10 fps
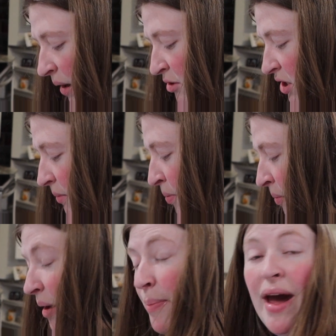I'm just gonna
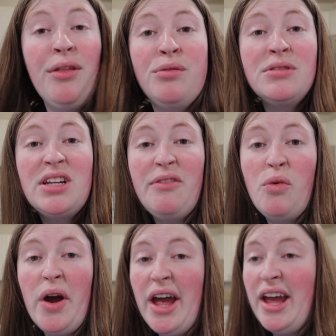put my bathroom stuff
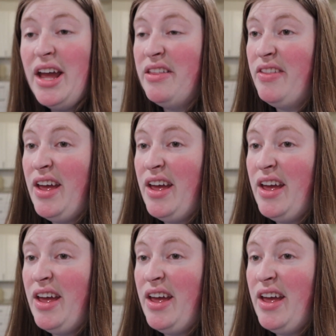away and